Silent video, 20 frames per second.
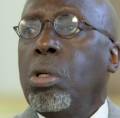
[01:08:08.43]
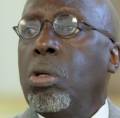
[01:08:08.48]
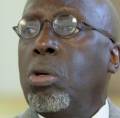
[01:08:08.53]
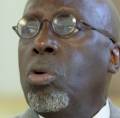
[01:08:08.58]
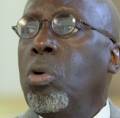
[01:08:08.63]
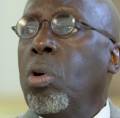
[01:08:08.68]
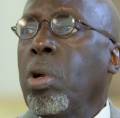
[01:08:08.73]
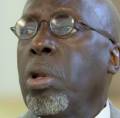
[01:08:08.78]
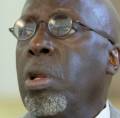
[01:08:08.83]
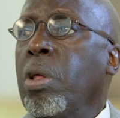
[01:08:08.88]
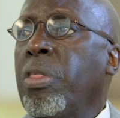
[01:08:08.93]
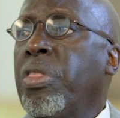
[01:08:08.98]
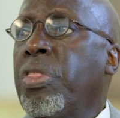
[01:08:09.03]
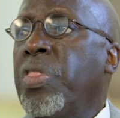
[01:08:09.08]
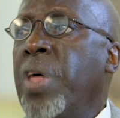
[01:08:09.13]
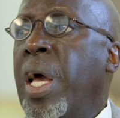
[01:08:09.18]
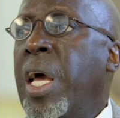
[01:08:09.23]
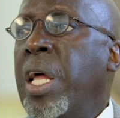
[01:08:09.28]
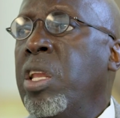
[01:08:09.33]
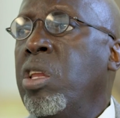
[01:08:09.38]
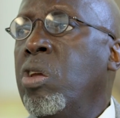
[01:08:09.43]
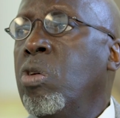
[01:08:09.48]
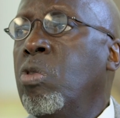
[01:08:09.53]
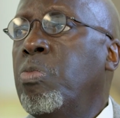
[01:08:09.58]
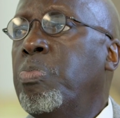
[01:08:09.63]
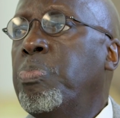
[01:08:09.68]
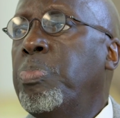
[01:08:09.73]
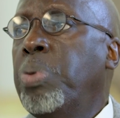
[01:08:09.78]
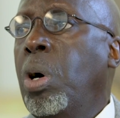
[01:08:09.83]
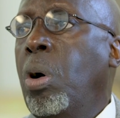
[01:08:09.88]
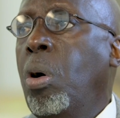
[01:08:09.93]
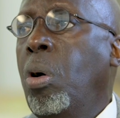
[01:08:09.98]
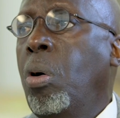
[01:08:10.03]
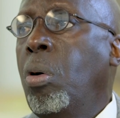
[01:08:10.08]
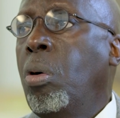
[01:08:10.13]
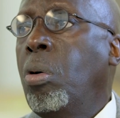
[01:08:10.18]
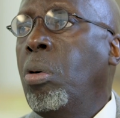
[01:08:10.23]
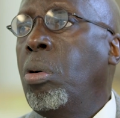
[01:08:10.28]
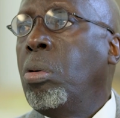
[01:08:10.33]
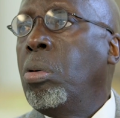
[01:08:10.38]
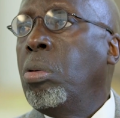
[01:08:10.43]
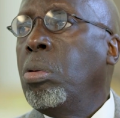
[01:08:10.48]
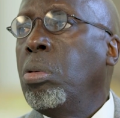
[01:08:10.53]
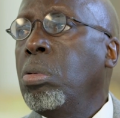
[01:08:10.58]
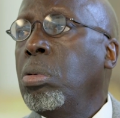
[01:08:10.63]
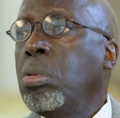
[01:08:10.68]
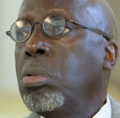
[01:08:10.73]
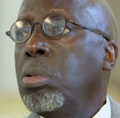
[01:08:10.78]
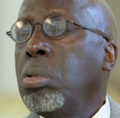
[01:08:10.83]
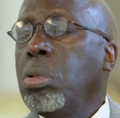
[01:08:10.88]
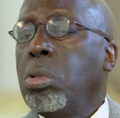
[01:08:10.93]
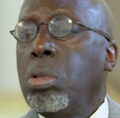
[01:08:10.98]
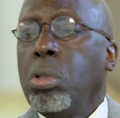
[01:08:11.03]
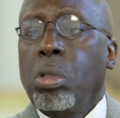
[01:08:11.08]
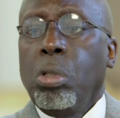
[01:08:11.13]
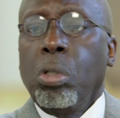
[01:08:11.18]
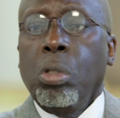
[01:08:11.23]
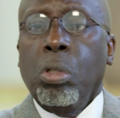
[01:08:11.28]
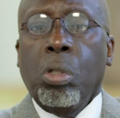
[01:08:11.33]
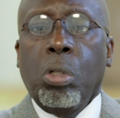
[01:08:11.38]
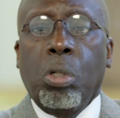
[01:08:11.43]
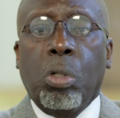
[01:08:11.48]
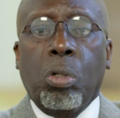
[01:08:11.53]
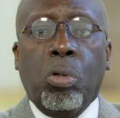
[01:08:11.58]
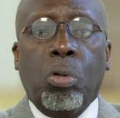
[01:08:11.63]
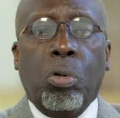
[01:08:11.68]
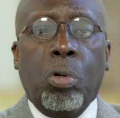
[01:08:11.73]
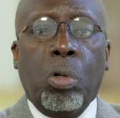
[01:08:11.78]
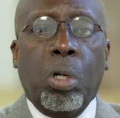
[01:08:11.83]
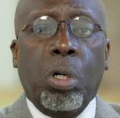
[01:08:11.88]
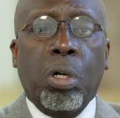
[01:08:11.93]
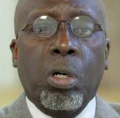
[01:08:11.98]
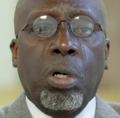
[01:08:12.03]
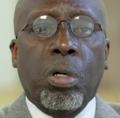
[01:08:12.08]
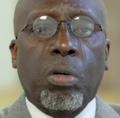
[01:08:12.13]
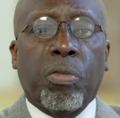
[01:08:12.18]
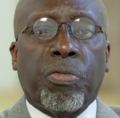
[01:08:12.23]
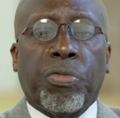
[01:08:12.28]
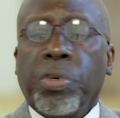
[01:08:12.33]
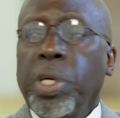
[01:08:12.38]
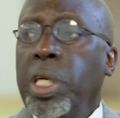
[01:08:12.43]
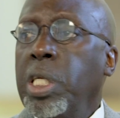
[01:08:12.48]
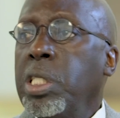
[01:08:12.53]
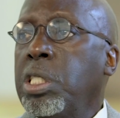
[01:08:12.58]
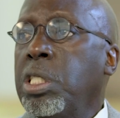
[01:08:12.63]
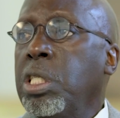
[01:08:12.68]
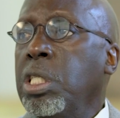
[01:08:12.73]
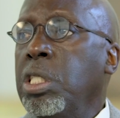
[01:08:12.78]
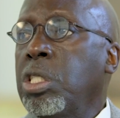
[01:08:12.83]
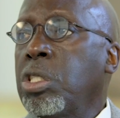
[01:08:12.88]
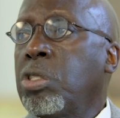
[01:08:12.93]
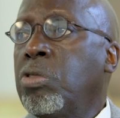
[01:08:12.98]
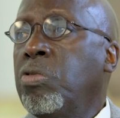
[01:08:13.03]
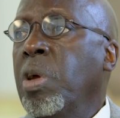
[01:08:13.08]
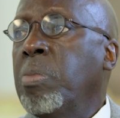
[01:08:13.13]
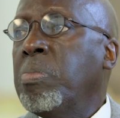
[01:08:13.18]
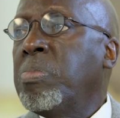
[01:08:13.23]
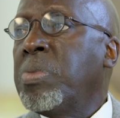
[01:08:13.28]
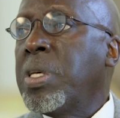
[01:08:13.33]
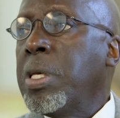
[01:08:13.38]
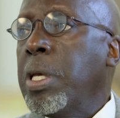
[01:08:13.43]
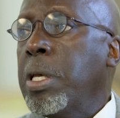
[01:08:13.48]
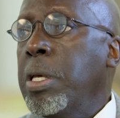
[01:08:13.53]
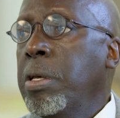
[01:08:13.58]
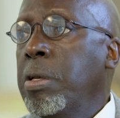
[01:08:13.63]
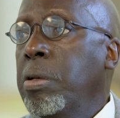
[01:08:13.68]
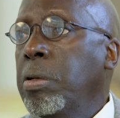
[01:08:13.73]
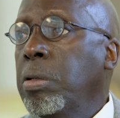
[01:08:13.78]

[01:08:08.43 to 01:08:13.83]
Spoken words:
or Nathaniel Paul or Francis Grimke.